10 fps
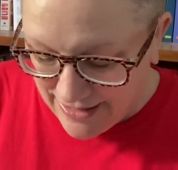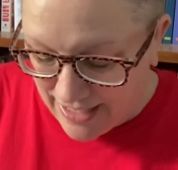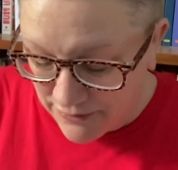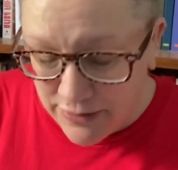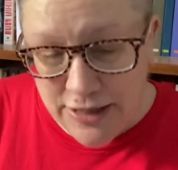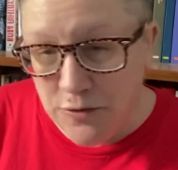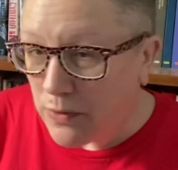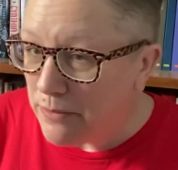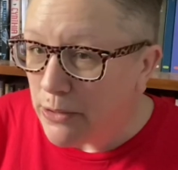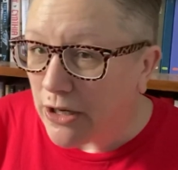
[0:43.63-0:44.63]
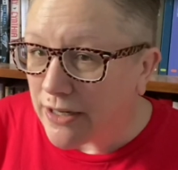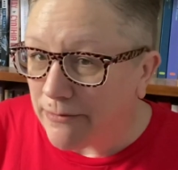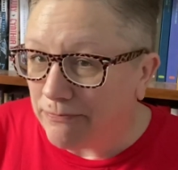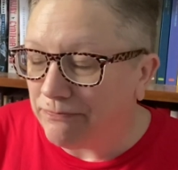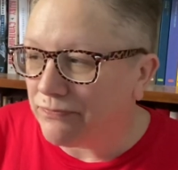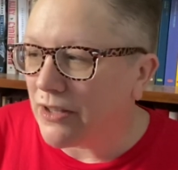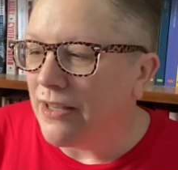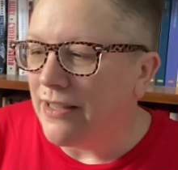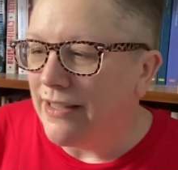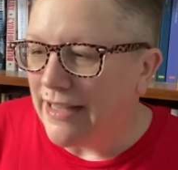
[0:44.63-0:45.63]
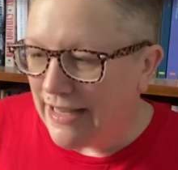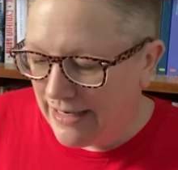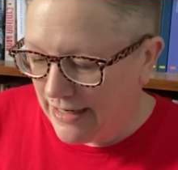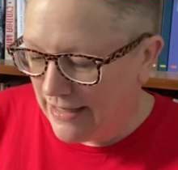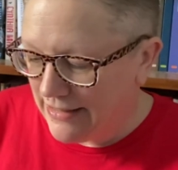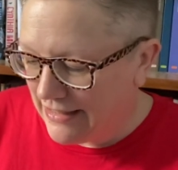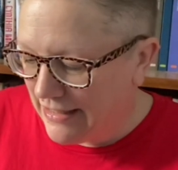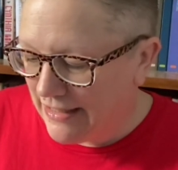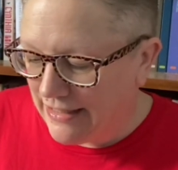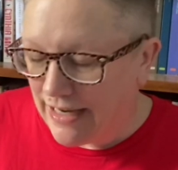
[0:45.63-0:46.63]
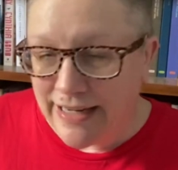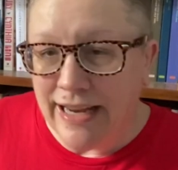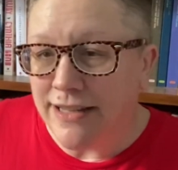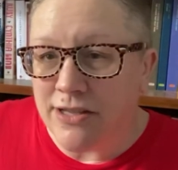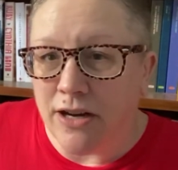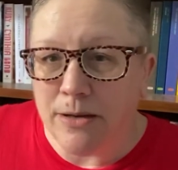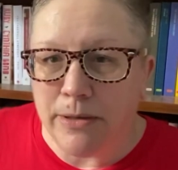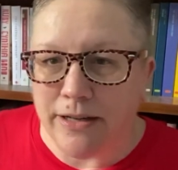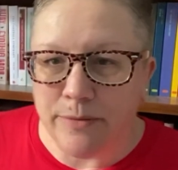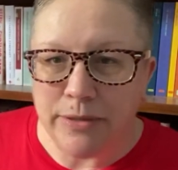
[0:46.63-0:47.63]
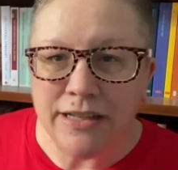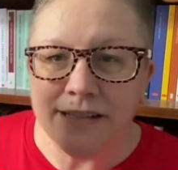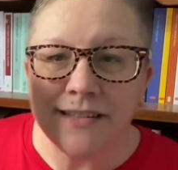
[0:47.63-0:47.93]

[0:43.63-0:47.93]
I finished one book, and I can't talk about it because